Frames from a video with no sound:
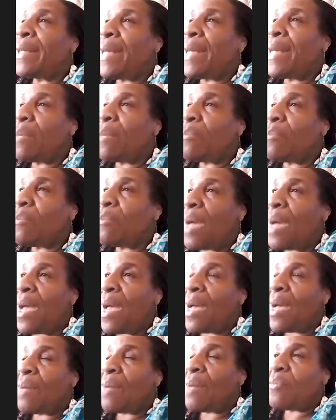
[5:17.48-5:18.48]
came, I
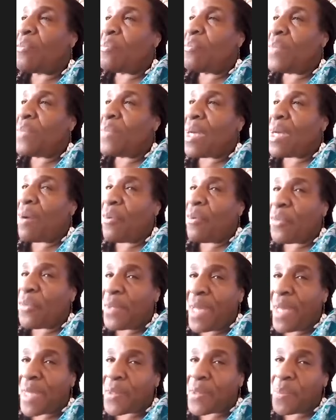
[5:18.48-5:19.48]
have the
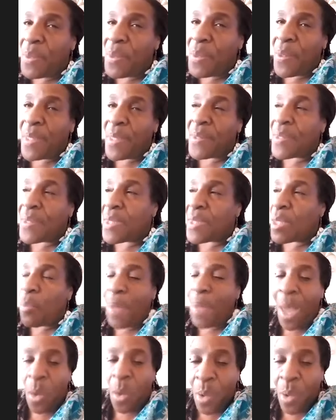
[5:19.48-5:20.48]
Garifuna experience is a
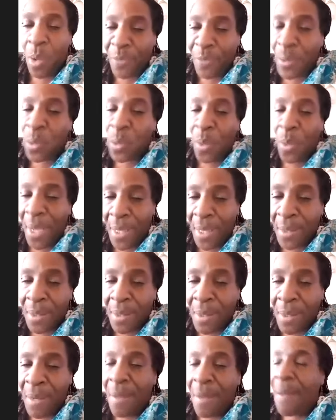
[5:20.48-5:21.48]
powerful one.
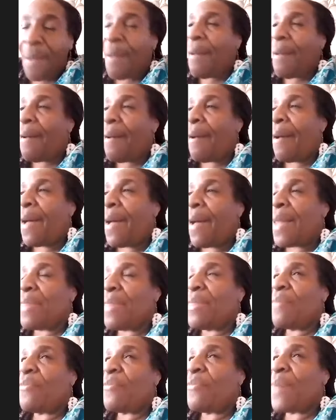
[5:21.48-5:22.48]

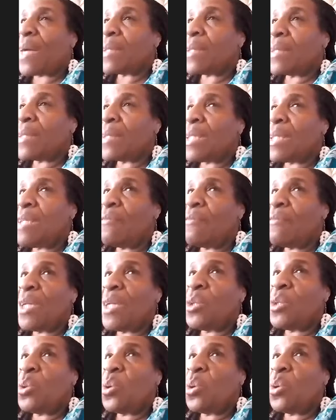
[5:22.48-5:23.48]
And the fact that
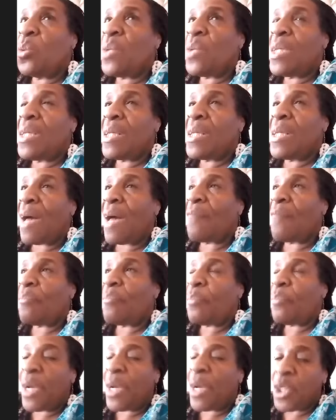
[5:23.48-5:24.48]
even though we did have
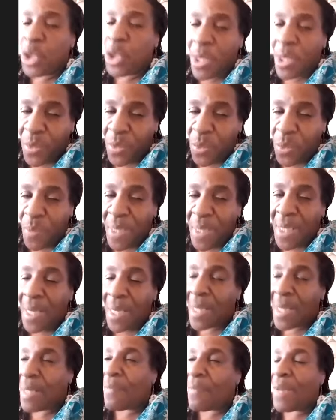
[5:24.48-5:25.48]
prejudice, we might
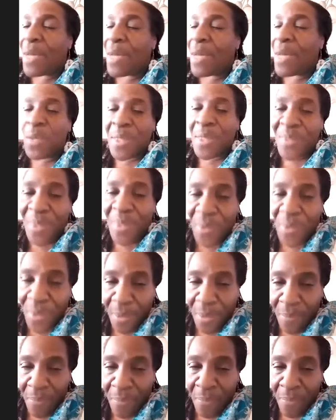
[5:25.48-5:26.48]
not have had
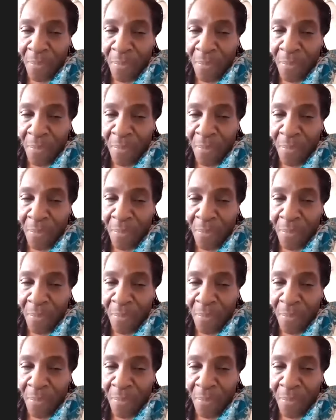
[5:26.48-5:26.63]
racism.